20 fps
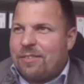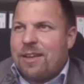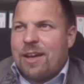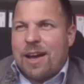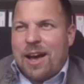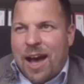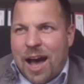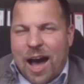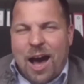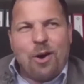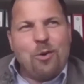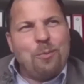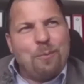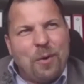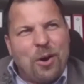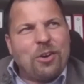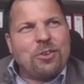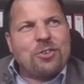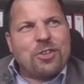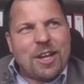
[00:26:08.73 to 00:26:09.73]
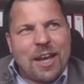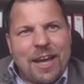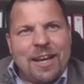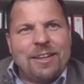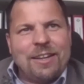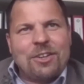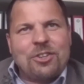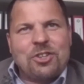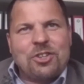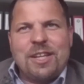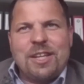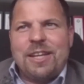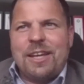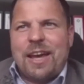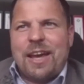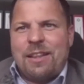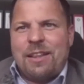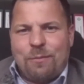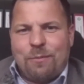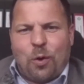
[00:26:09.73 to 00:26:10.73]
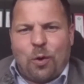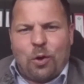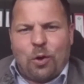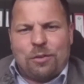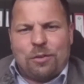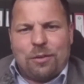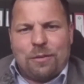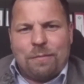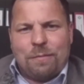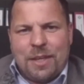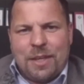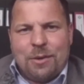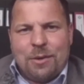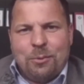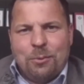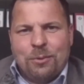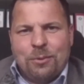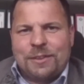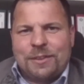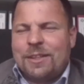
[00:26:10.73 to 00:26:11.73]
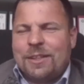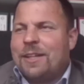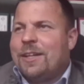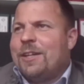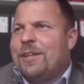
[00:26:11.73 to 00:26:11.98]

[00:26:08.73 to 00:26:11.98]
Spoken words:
how much energy and water we use